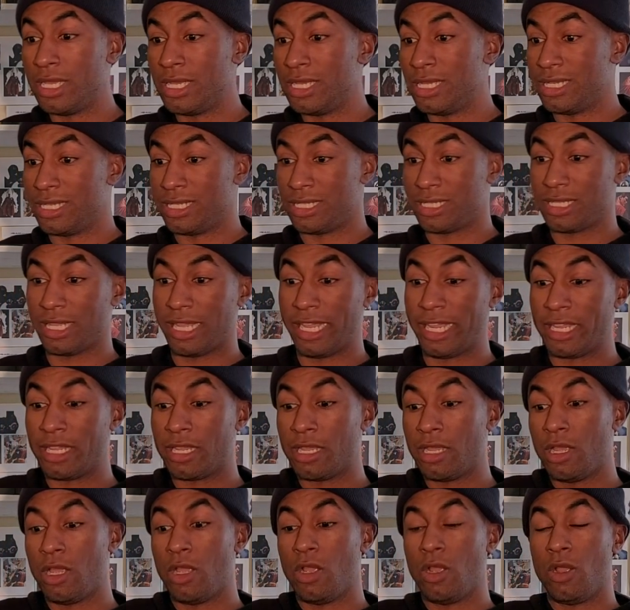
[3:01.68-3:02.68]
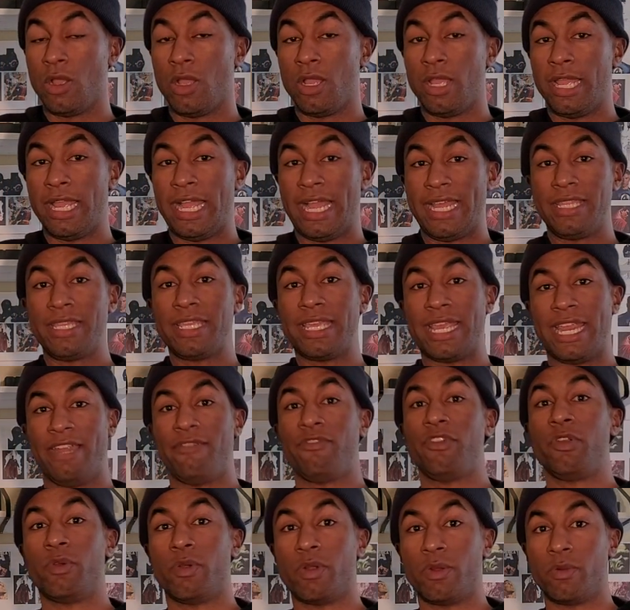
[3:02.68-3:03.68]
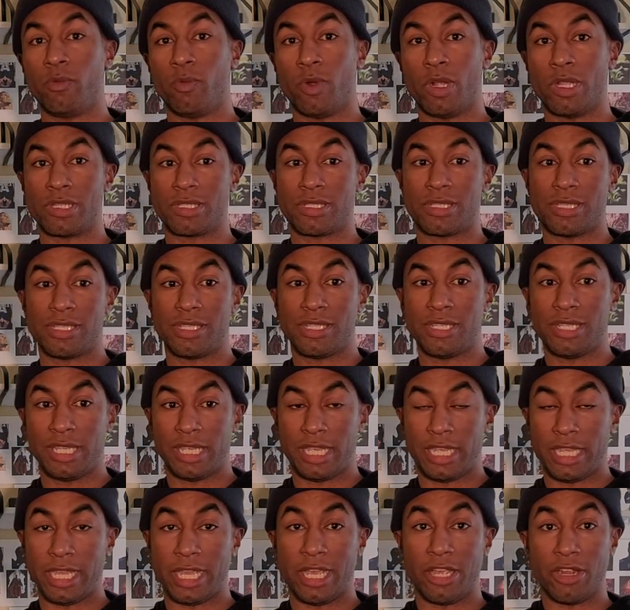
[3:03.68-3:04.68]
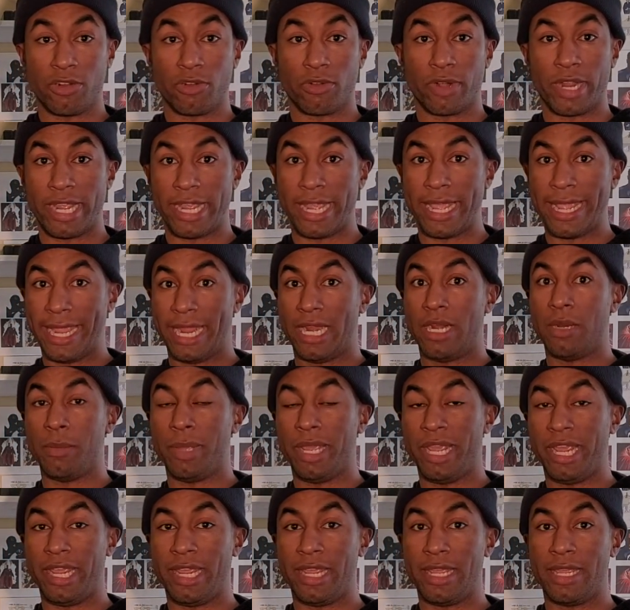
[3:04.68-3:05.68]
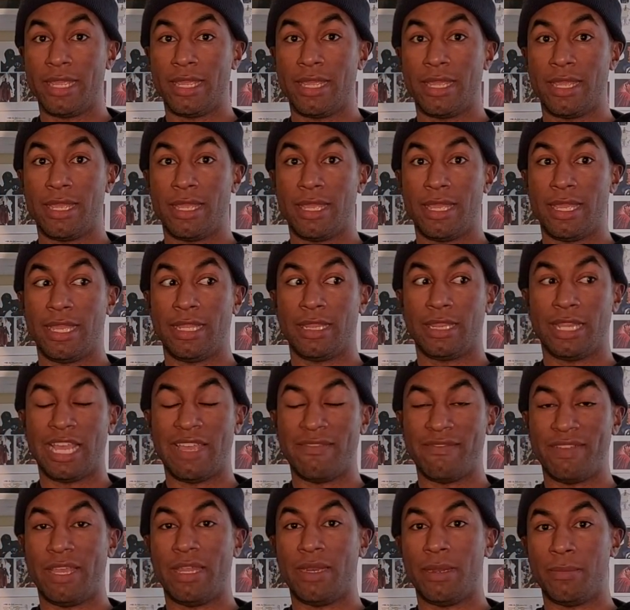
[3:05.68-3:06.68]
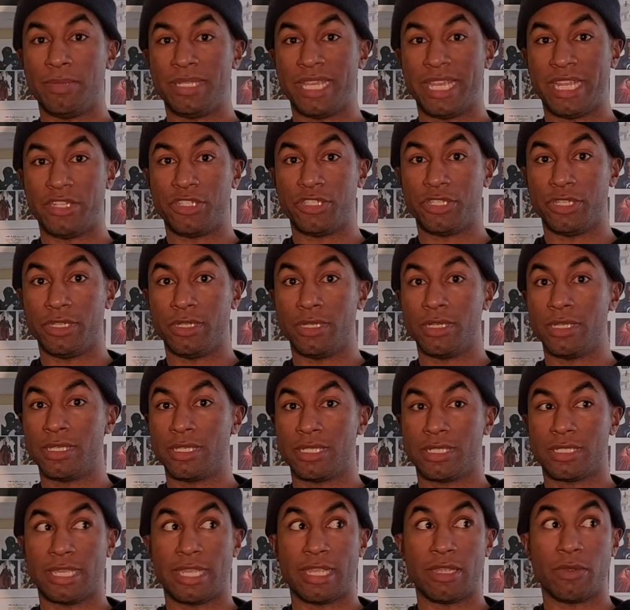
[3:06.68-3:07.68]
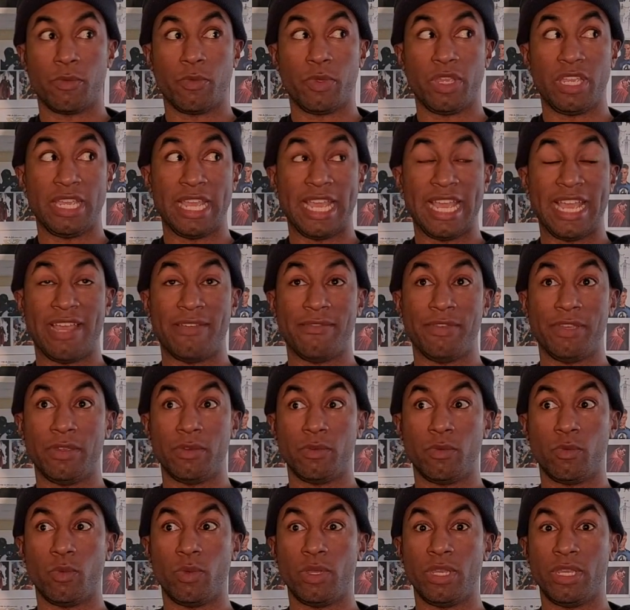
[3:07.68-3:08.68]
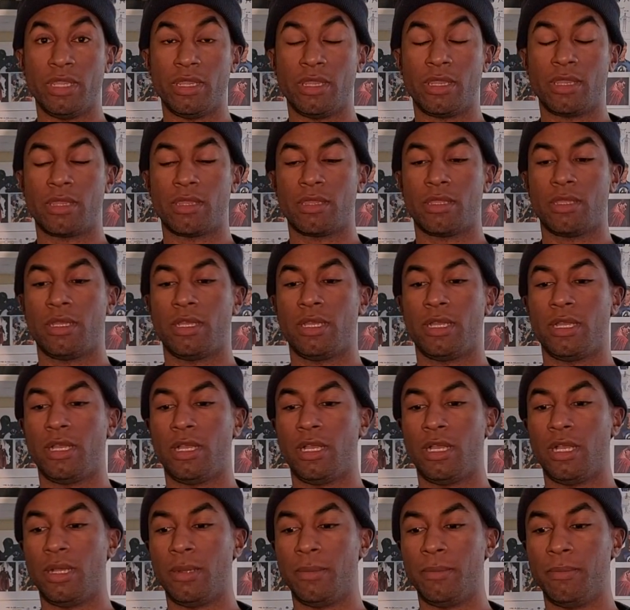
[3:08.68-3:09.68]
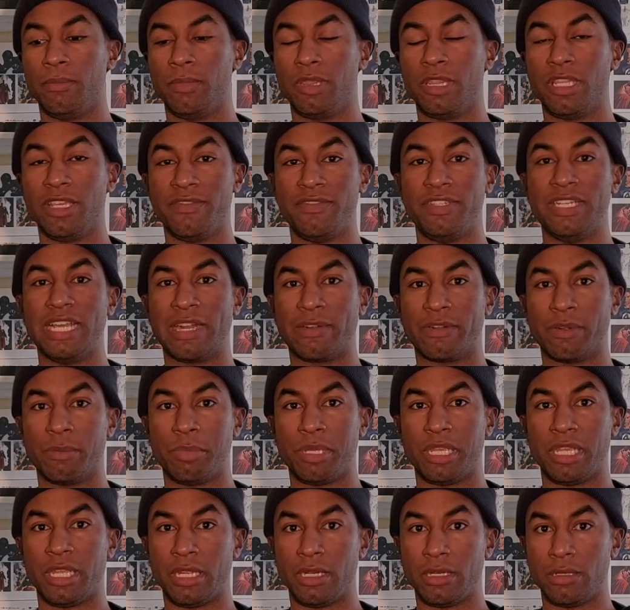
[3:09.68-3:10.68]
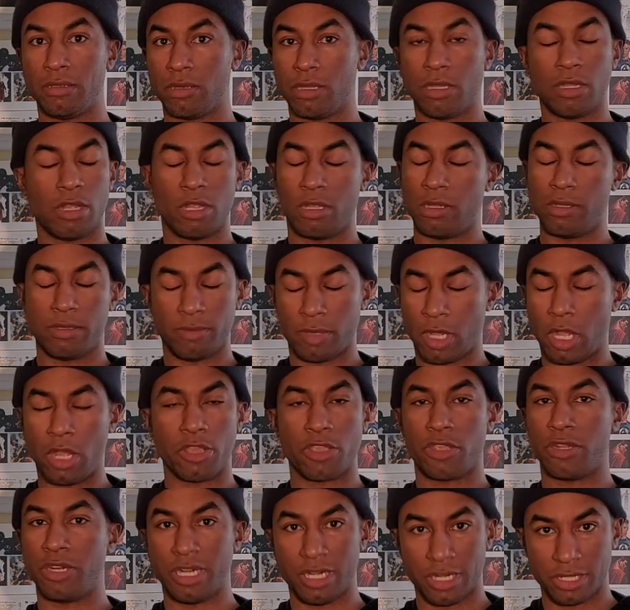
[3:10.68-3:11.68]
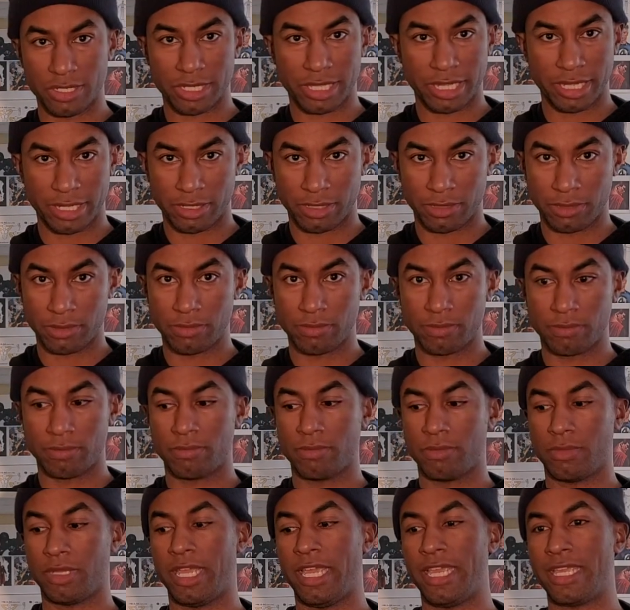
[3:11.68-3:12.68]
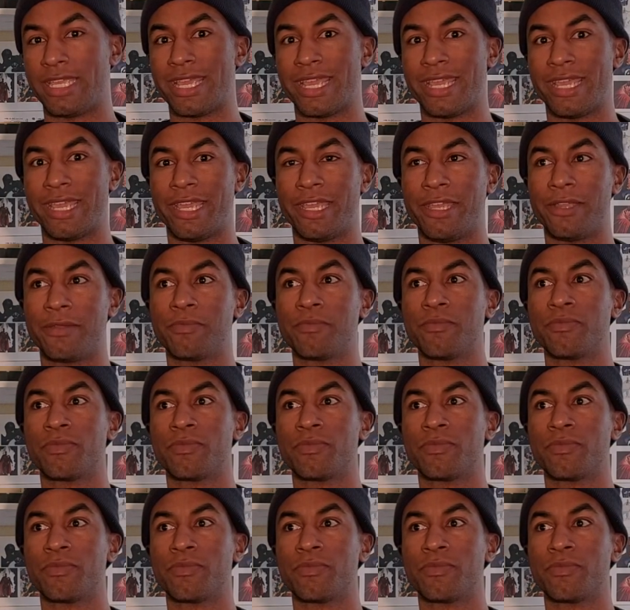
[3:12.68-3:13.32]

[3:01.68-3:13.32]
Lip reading: It's like, I think everyone wants to see a great anime live adaptation. It's like, we have it with Live, Die, Repeat, All You Need Is Kill, AKA.